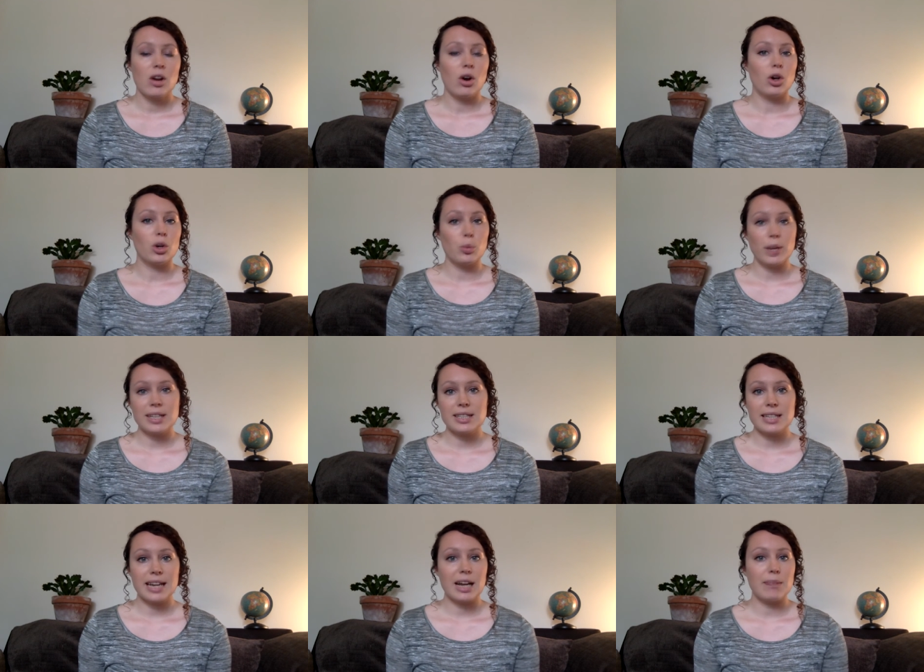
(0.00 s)
On a
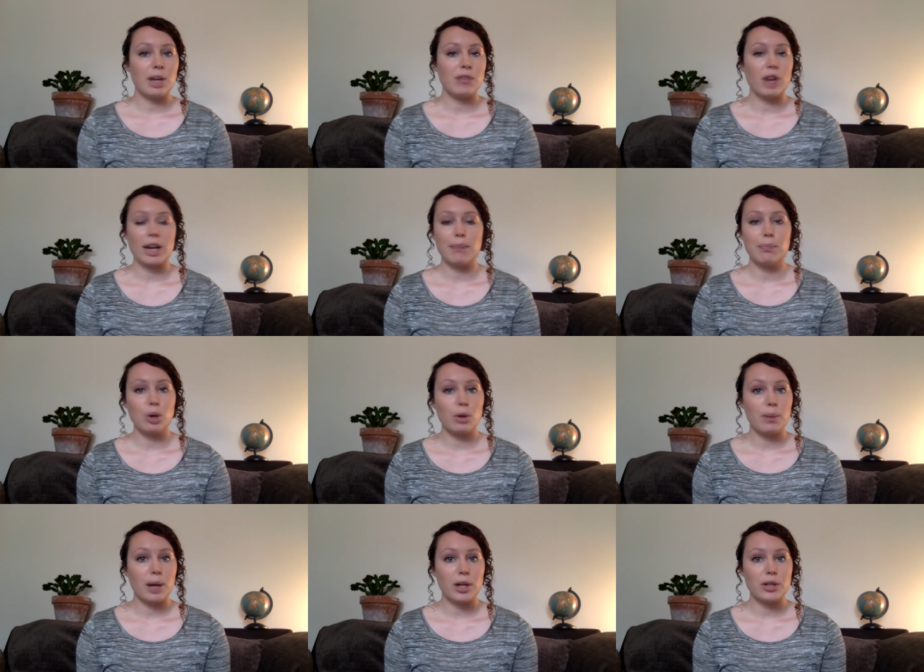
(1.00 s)
Wednesday, I might write a blog
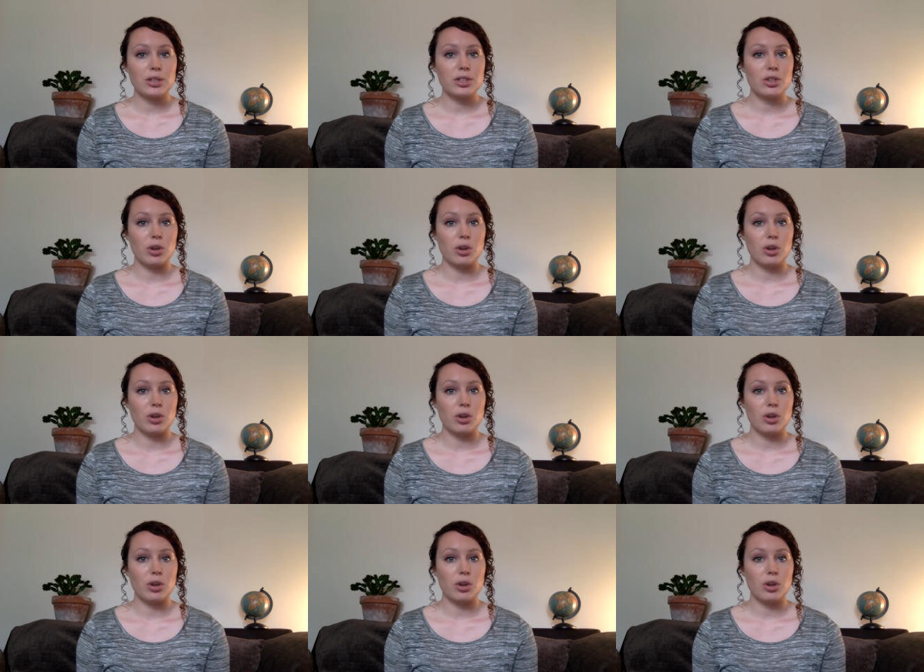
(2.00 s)
post.